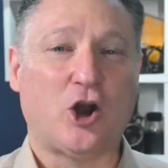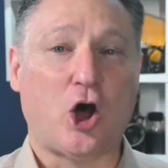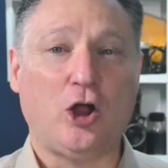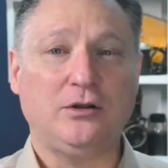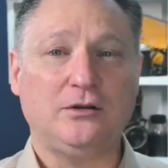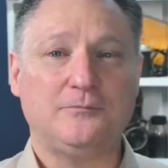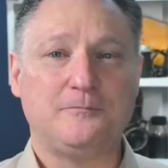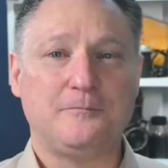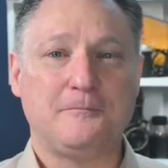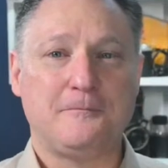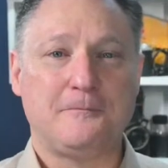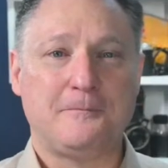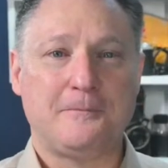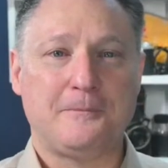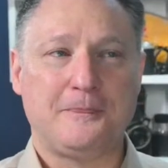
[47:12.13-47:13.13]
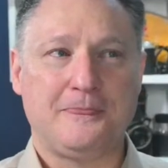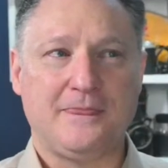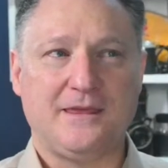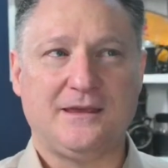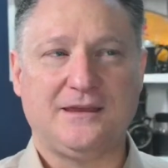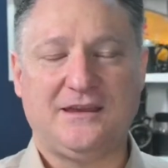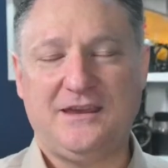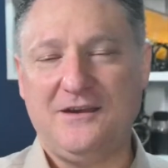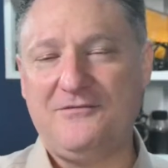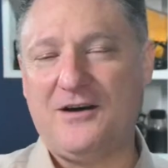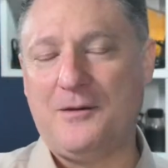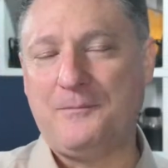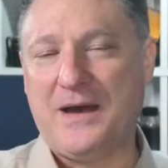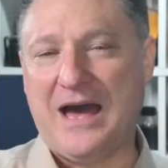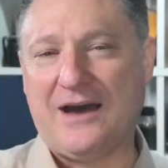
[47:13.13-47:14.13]
all, give
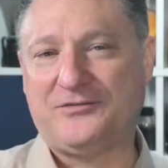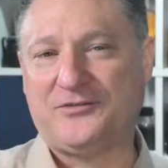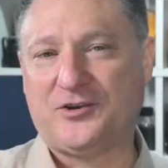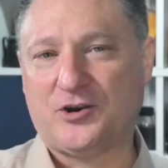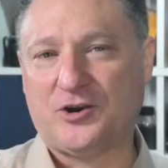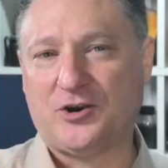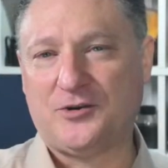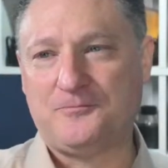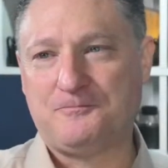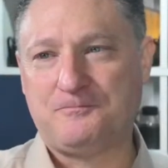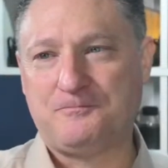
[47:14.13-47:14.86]
up after